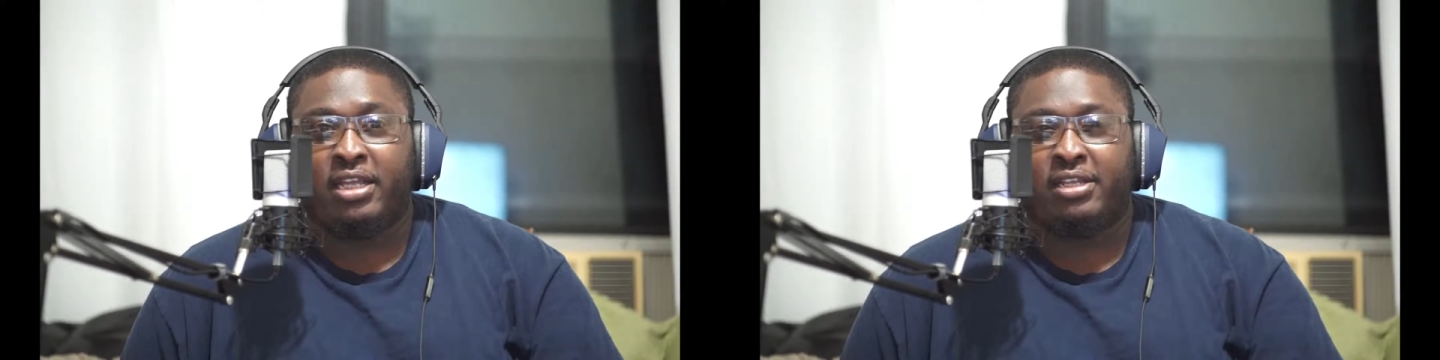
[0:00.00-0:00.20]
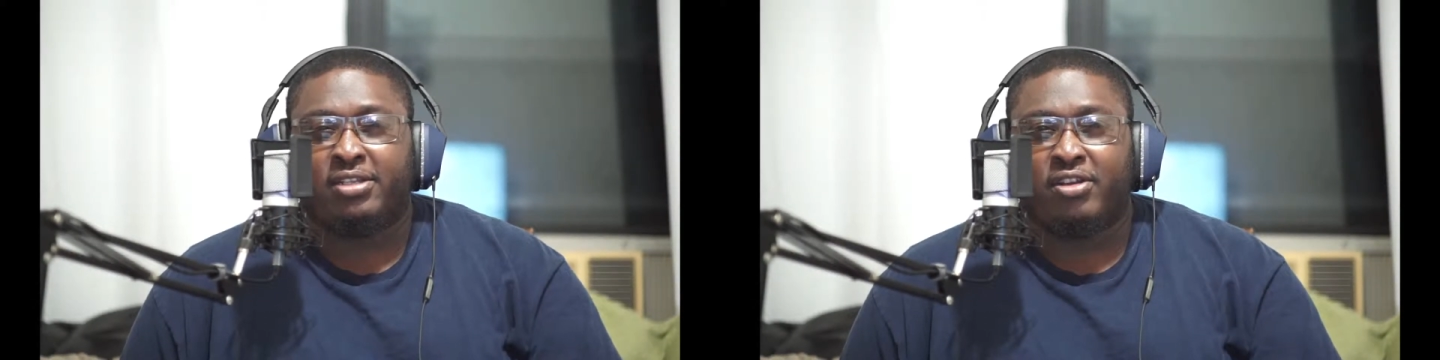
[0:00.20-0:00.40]

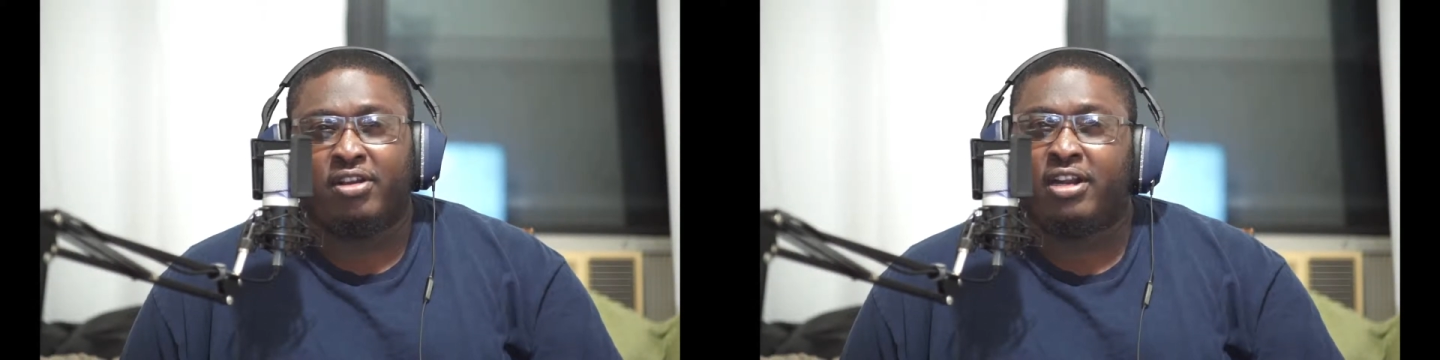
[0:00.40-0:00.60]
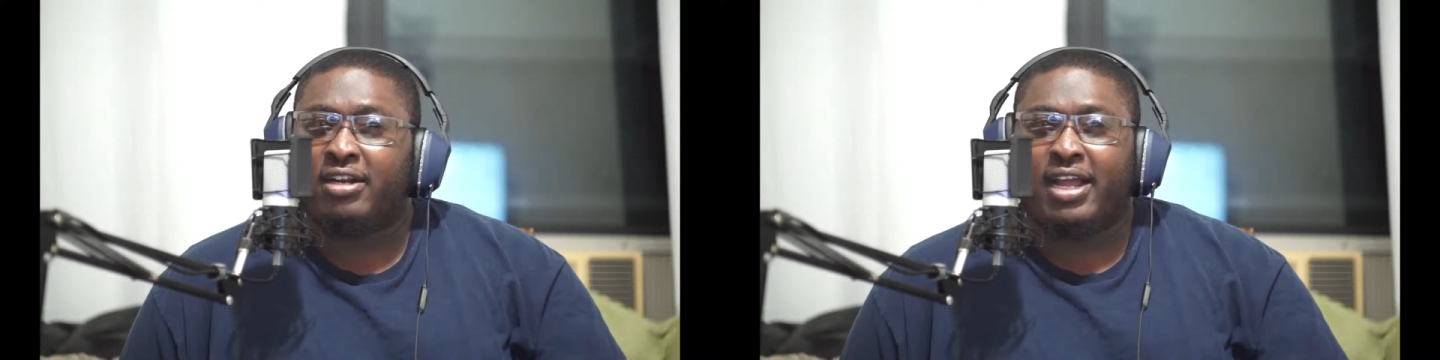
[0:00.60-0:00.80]

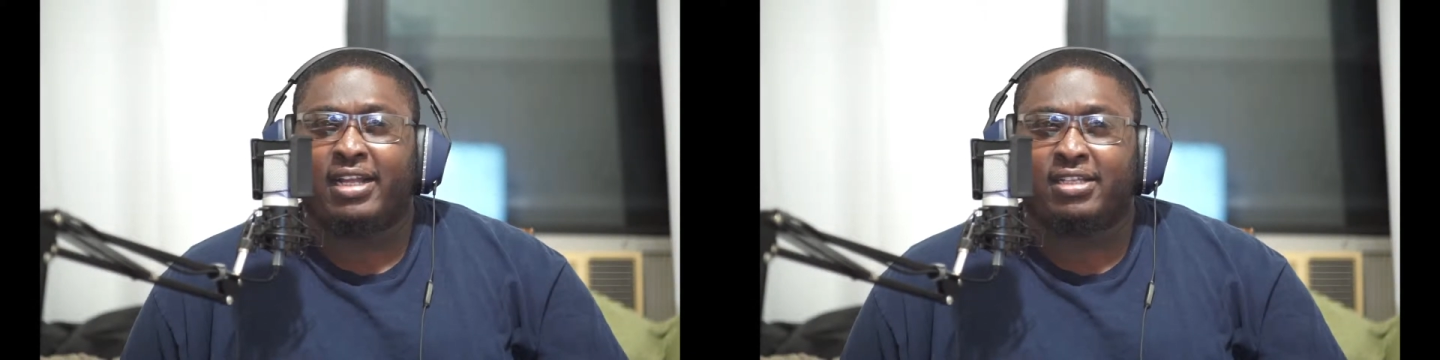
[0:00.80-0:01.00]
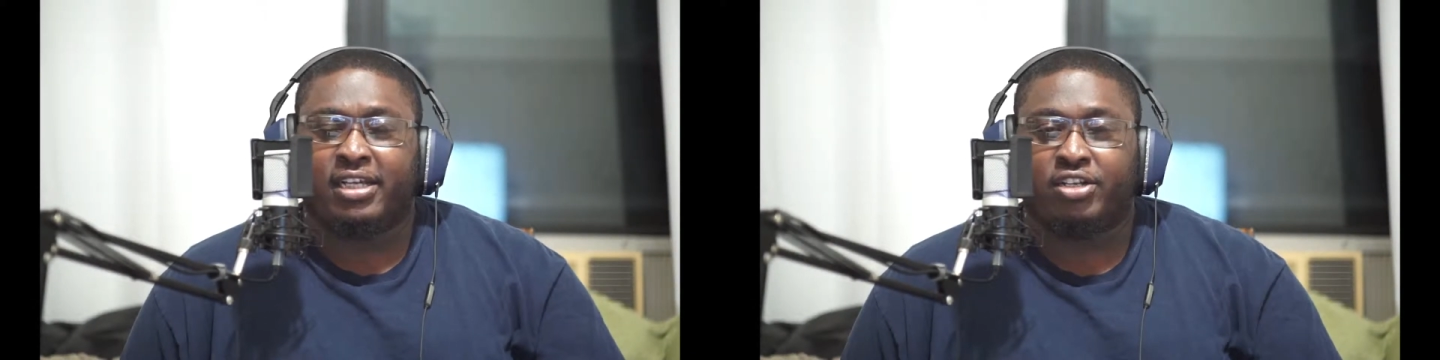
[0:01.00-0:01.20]
Eastern,
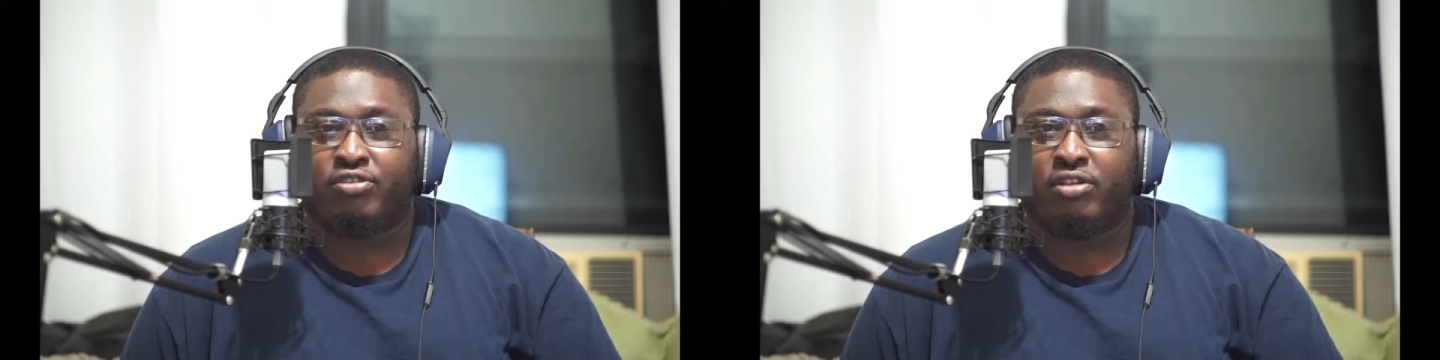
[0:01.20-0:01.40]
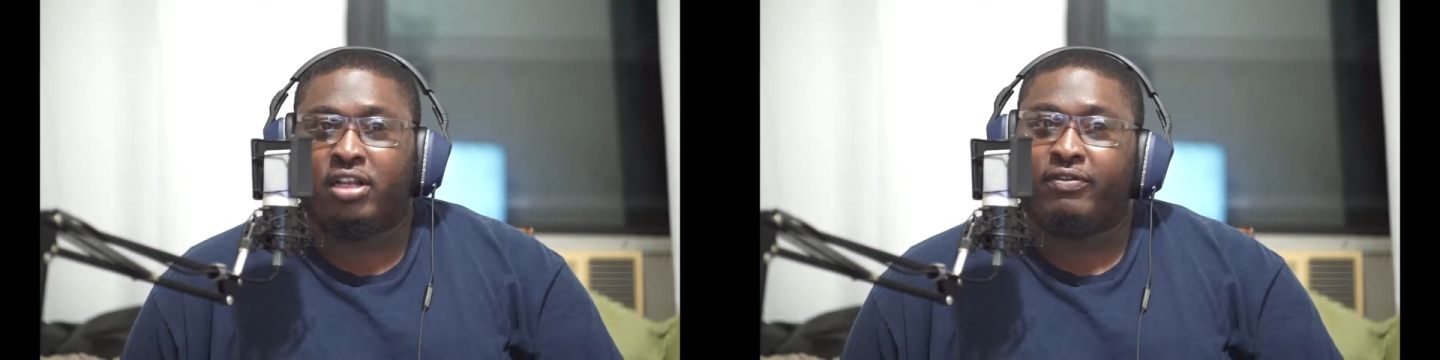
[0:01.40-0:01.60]
9
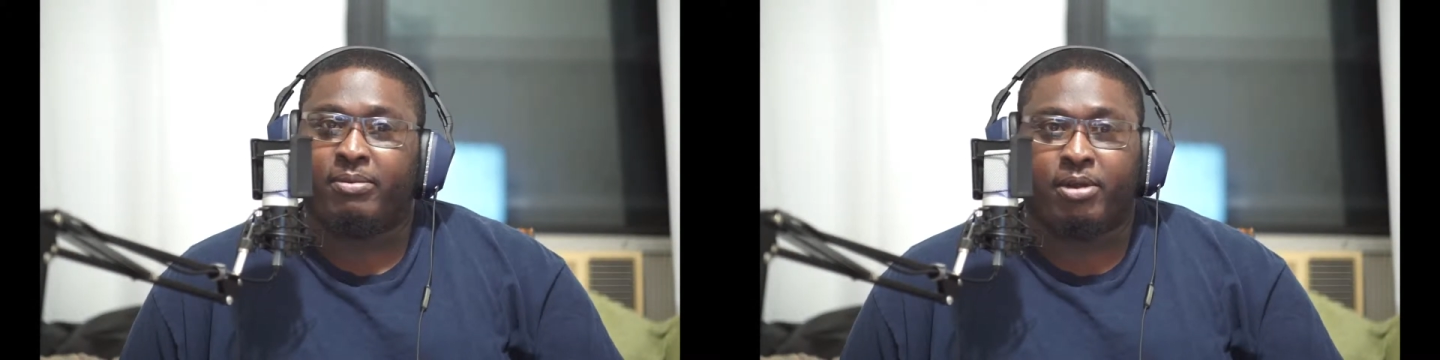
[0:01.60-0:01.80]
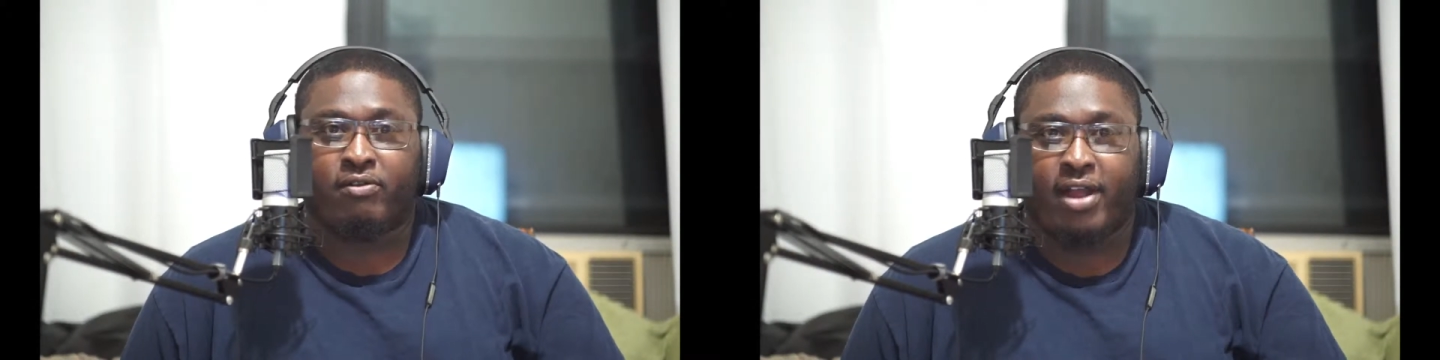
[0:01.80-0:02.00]
Central, if
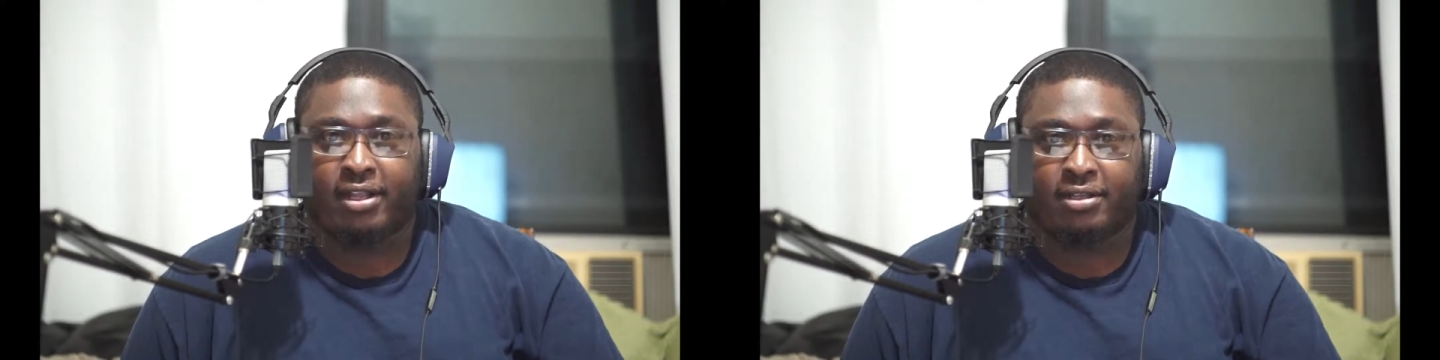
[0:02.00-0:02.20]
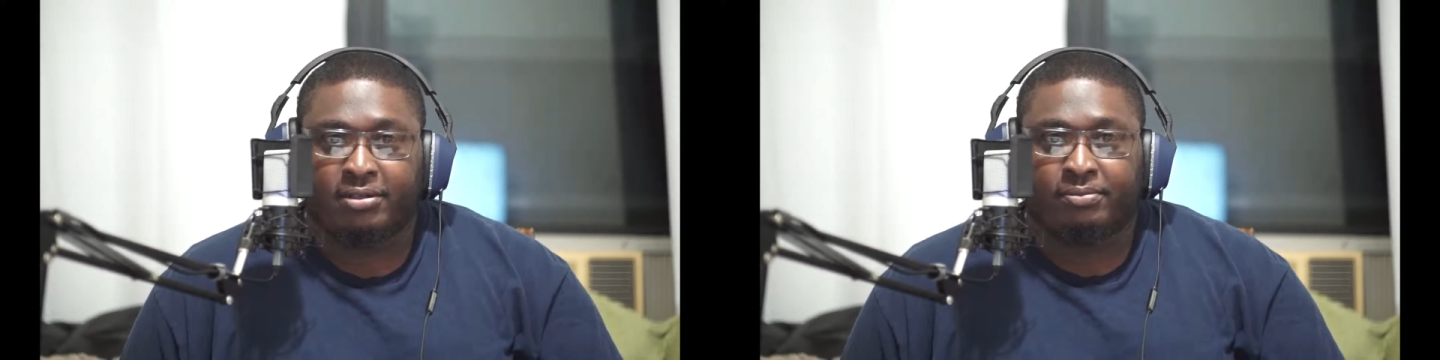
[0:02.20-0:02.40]
I'm correct.